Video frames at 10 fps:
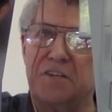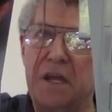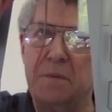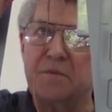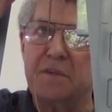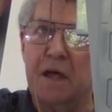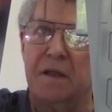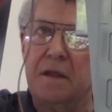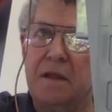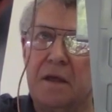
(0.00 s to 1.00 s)
shapes that
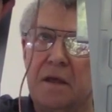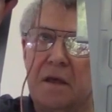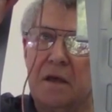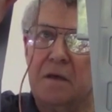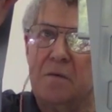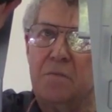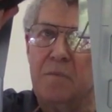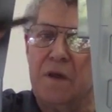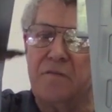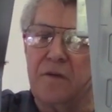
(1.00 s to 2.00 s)

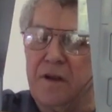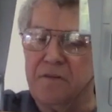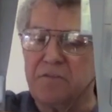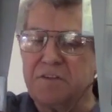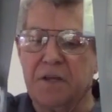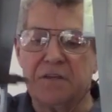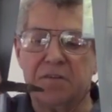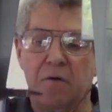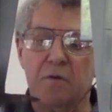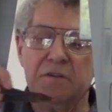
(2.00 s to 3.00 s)
make her interesting.
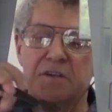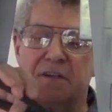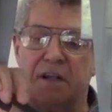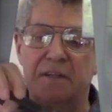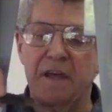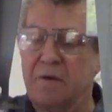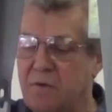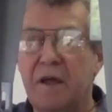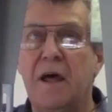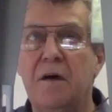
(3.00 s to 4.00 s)
So we'll just let that
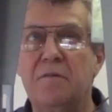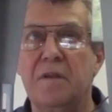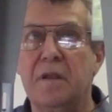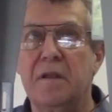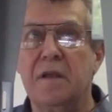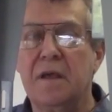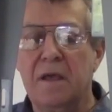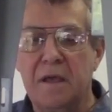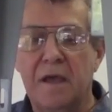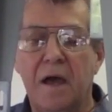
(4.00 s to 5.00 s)
run out, and
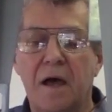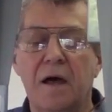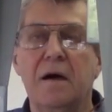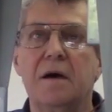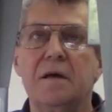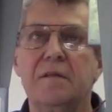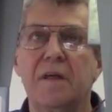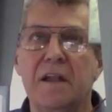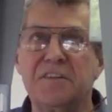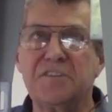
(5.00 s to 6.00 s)

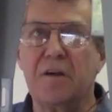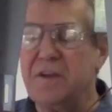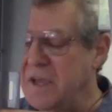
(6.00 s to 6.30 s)
that'll start